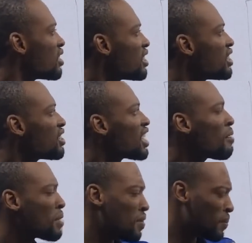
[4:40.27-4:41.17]
In
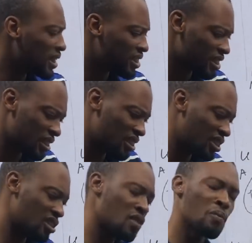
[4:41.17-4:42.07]
Jamb
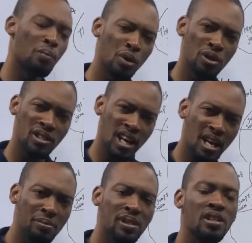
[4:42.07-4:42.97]
mathematics, most
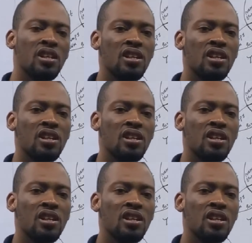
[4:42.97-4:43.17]
times,